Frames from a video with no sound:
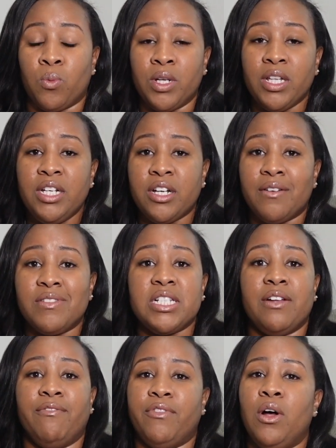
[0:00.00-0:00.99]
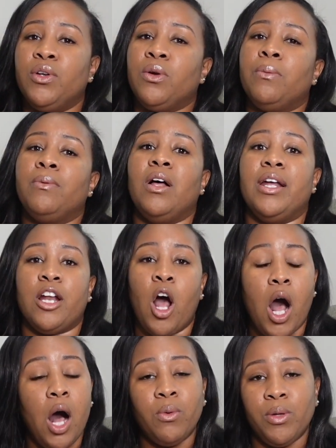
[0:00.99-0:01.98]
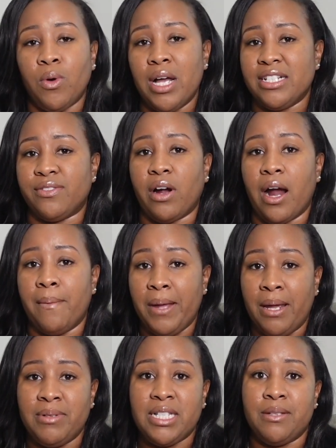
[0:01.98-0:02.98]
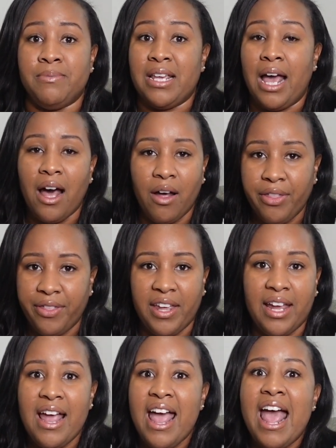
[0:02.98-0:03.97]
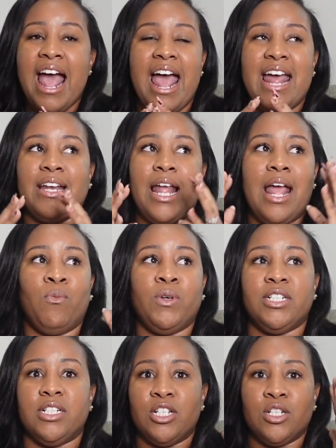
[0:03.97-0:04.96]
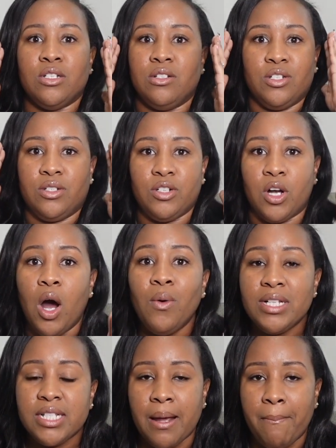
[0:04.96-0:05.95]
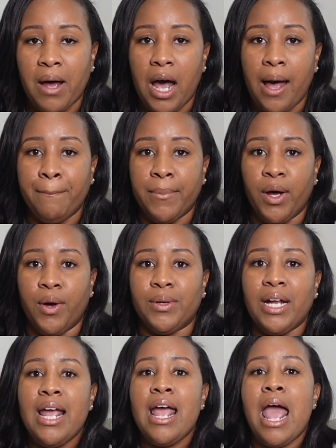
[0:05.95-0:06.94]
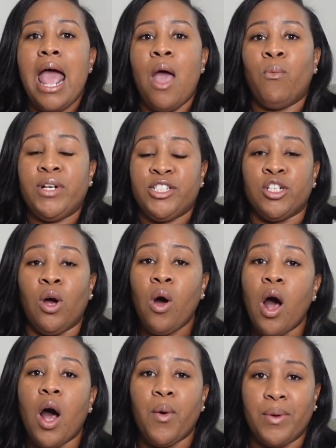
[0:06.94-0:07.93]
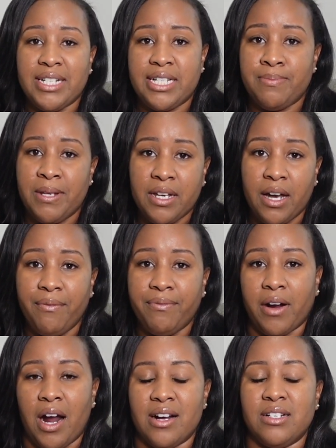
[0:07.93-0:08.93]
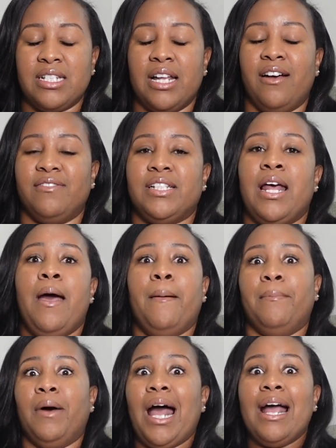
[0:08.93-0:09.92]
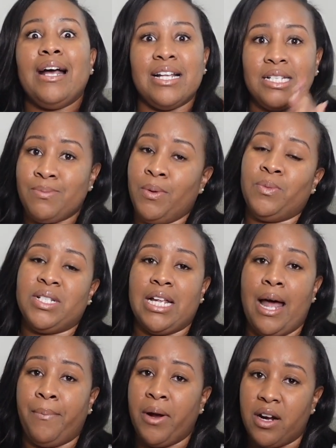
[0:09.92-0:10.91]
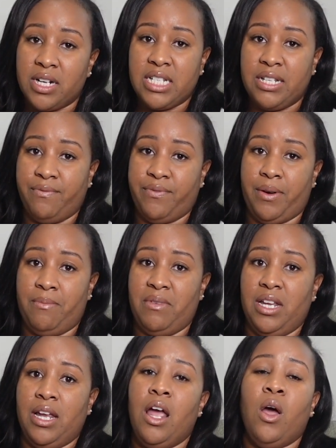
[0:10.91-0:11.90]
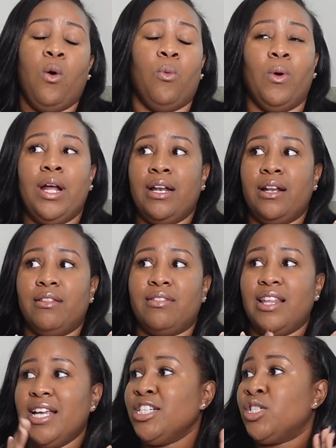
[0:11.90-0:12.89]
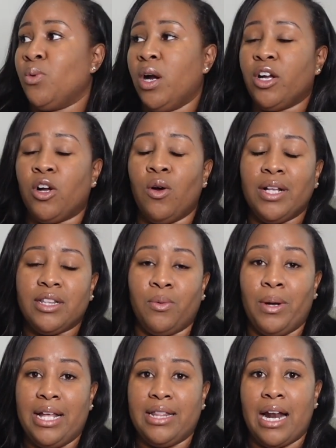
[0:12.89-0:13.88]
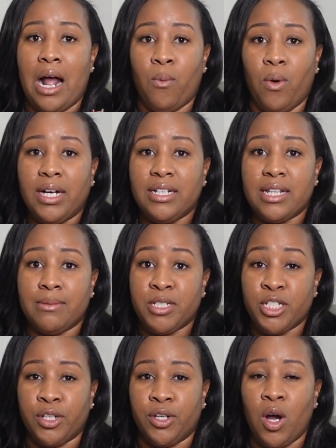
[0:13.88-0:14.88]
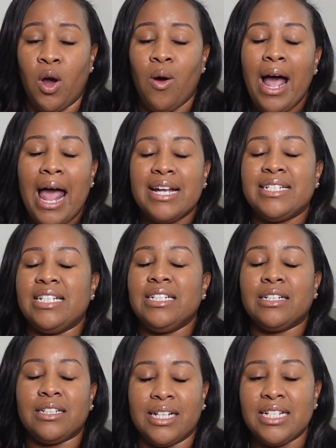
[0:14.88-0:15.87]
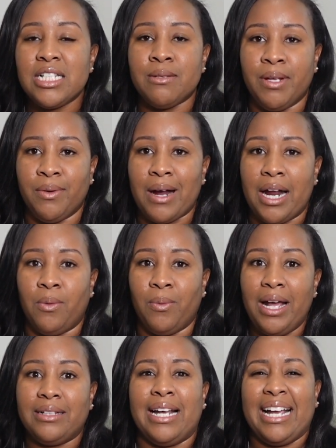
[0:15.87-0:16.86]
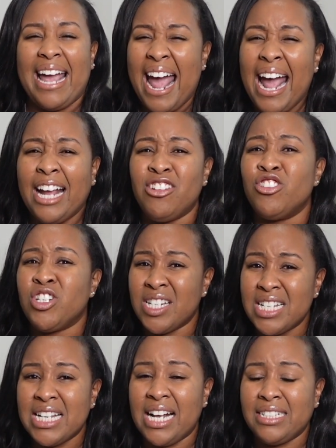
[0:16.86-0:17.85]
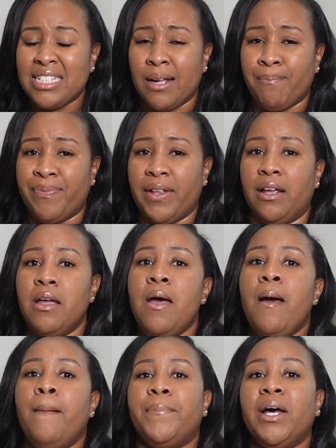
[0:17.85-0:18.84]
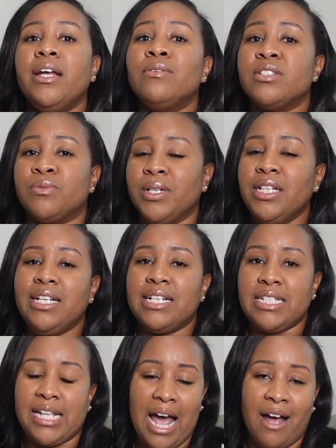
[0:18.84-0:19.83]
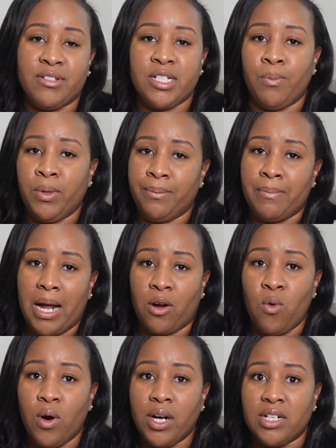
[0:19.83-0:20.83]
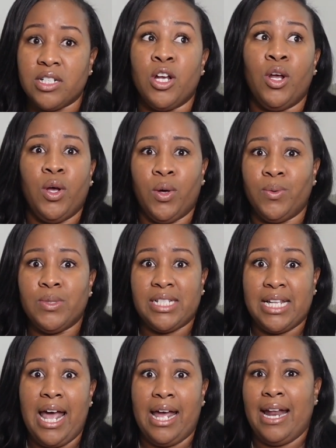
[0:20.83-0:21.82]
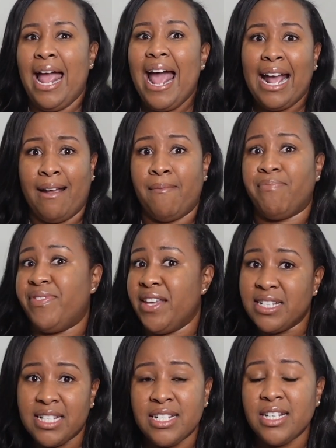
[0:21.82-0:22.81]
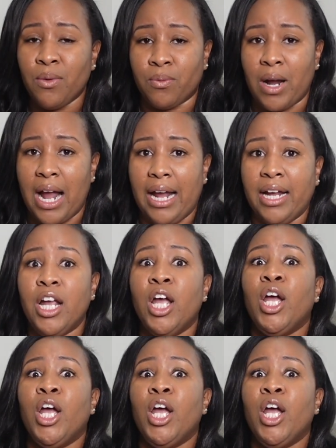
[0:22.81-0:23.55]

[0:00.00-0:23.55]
really nervous and vulnerable and all we want is for our baby to be healthy, and we go into mom mode and we don't always speak up for ourselves. My husband was that person for me. When things weren't going the way that I wanted them to go, it didn't click to me right away like, hey, you should say something. But it was really good to have someone in my corner who said, hey, this isn't right.